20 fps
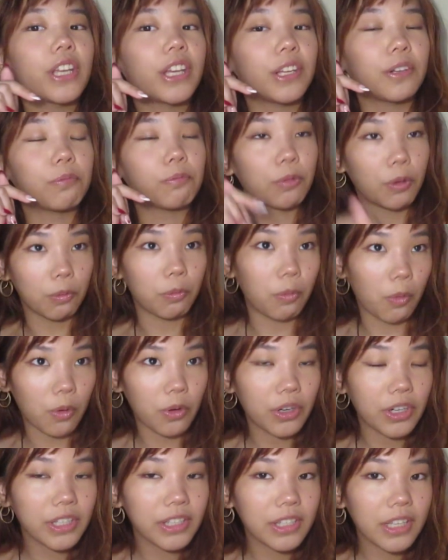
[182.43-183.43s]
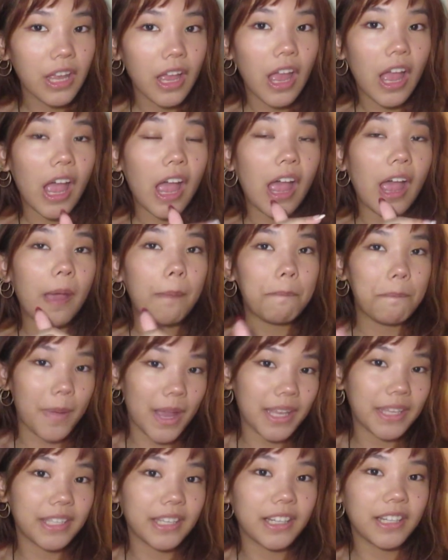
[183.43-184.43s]
in rewards, and
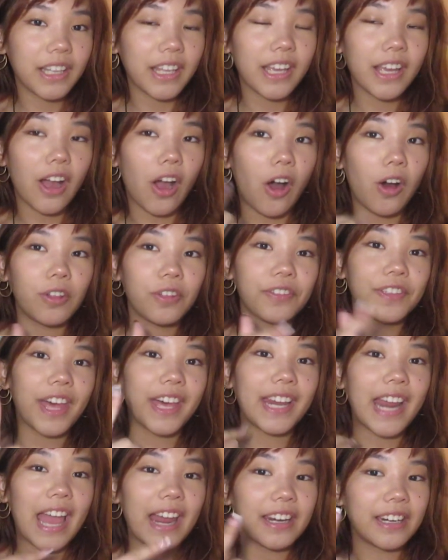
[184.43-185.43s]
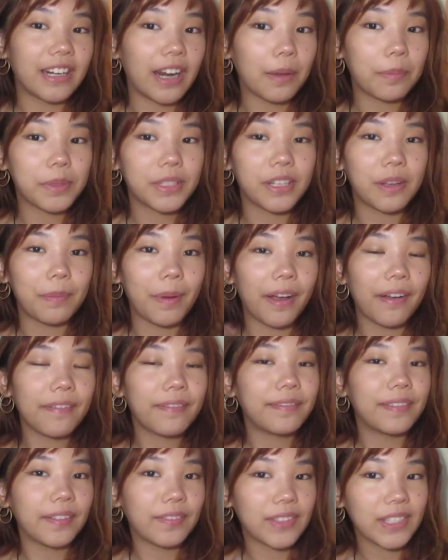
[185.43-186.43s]
basically all of that added up to about
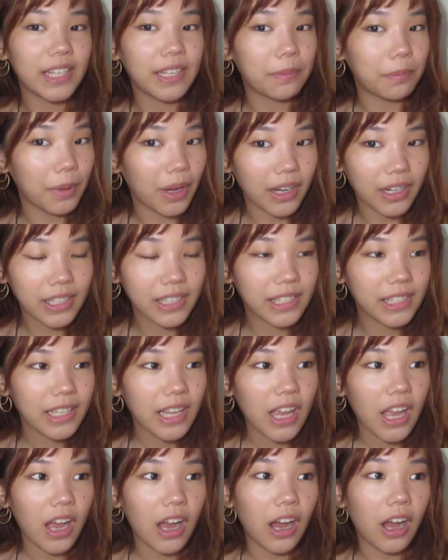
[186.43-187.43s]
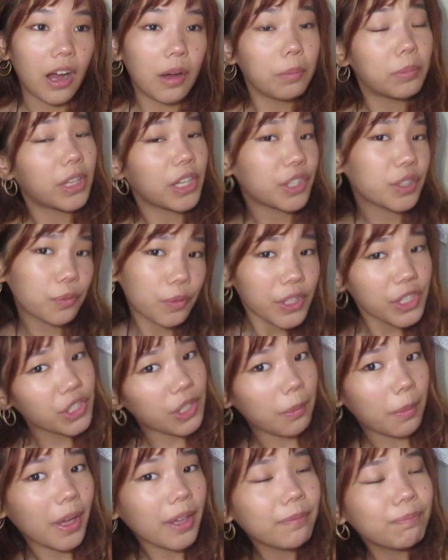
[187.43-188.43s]
15 bucks plus free
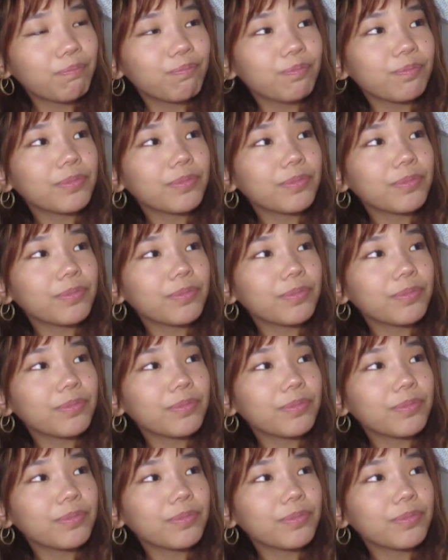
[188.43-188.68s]
shipping.